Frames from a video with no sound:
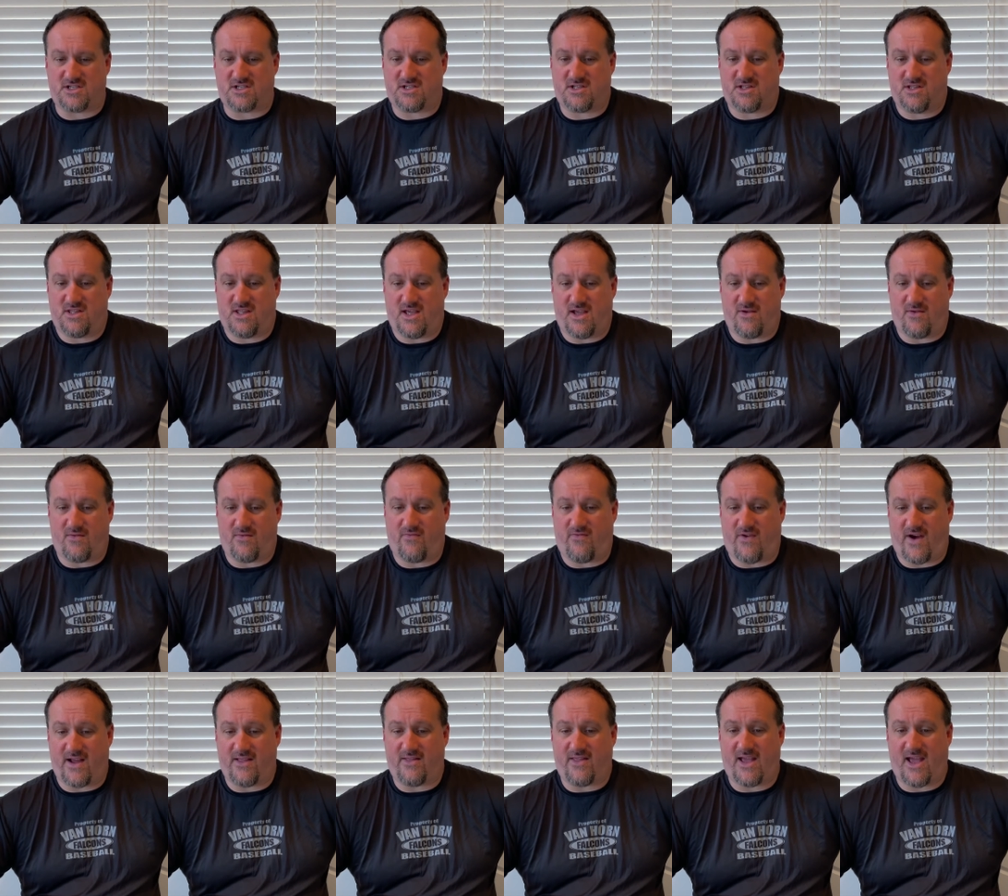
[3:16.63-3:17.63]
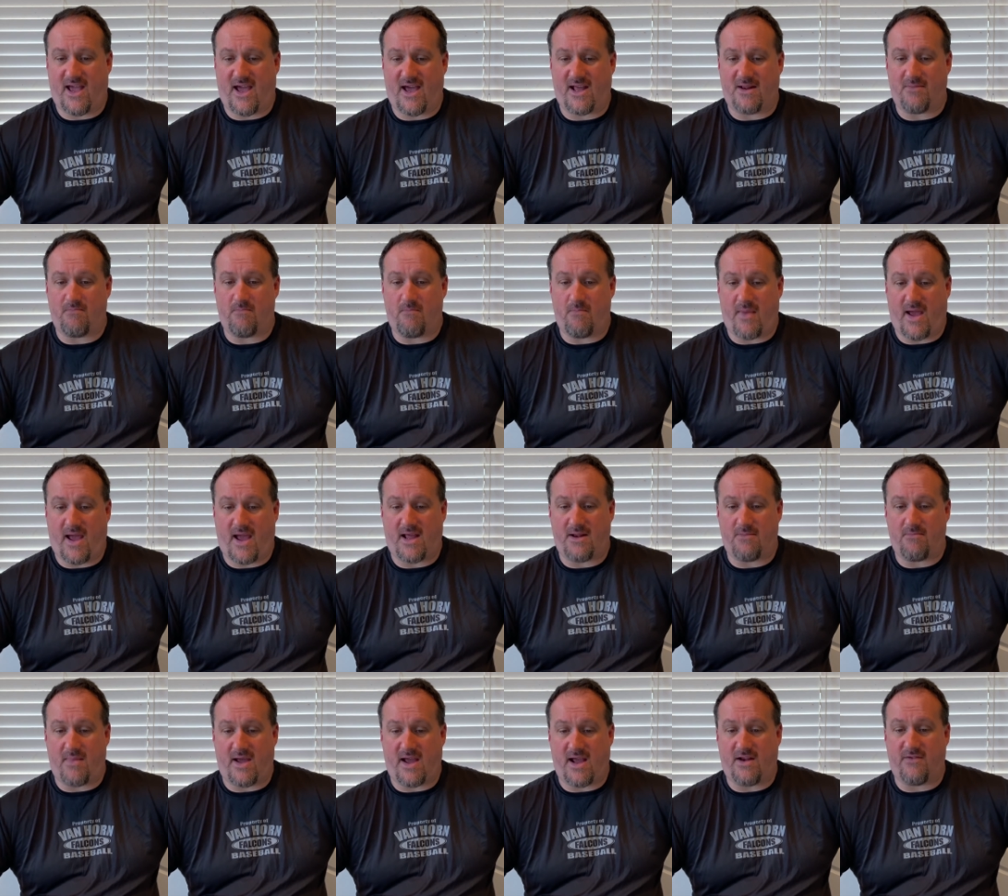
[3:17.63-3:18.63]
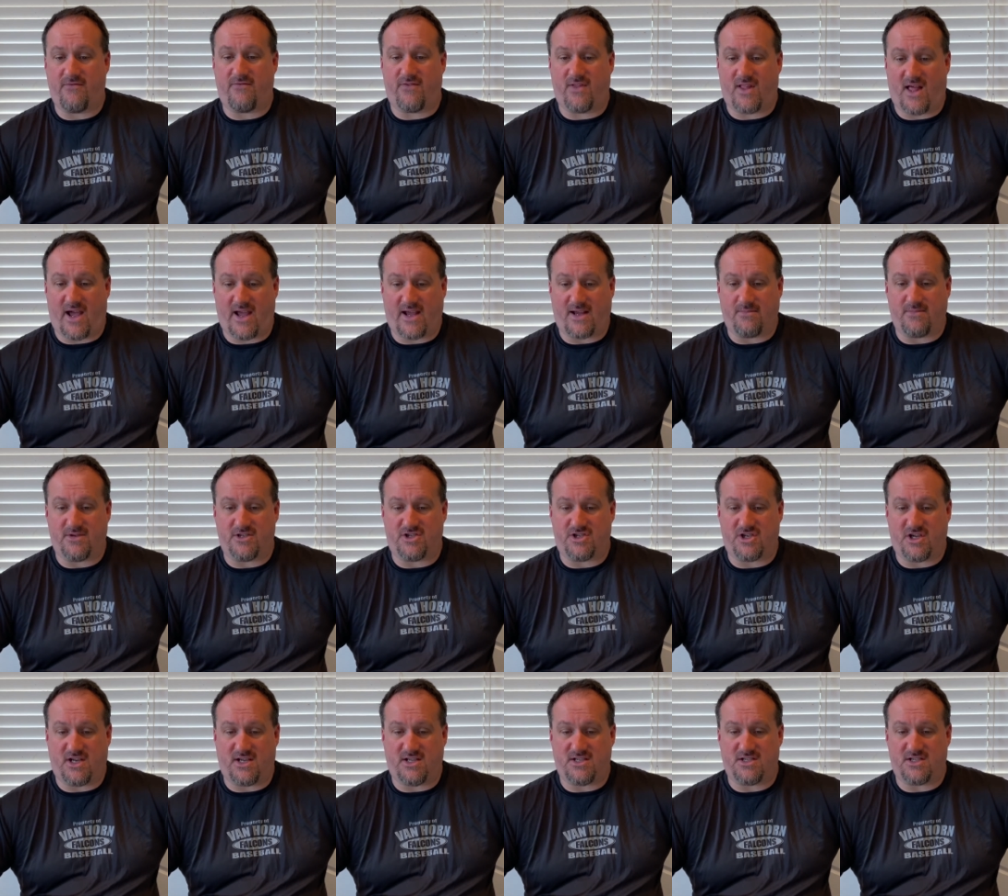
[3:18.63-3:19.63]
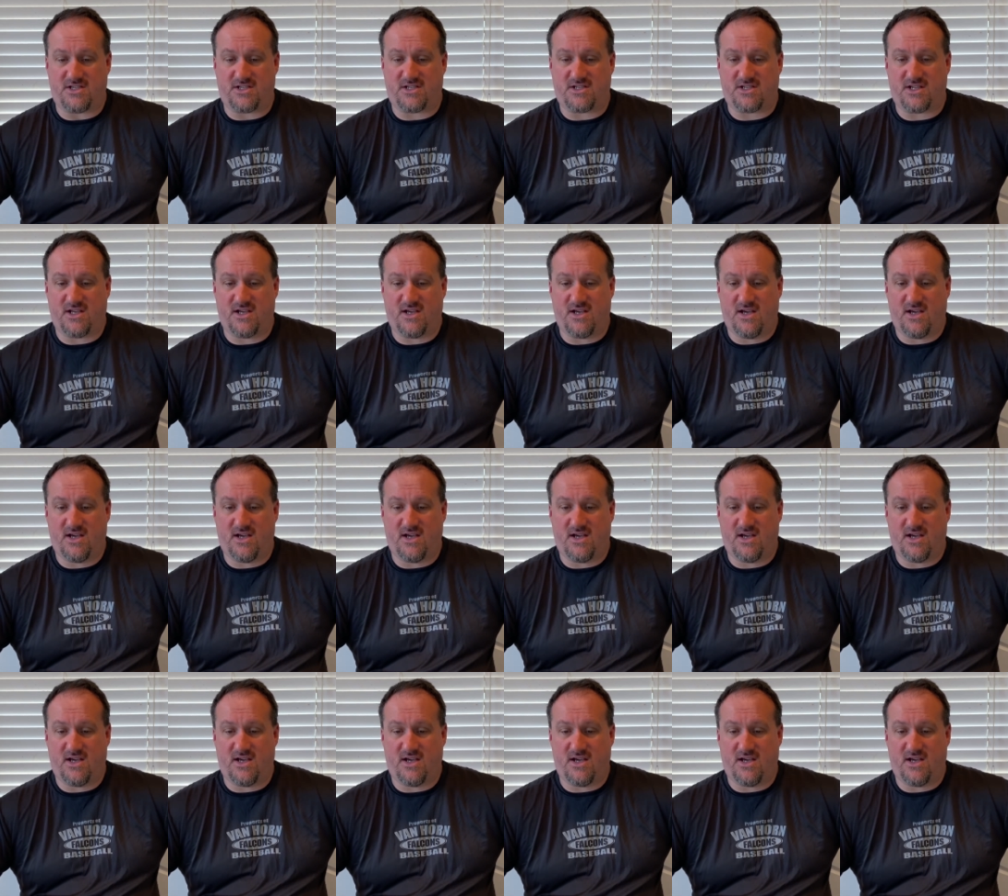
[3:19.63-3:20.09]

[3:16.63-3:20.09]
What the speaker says: they finally had man-made flying machines.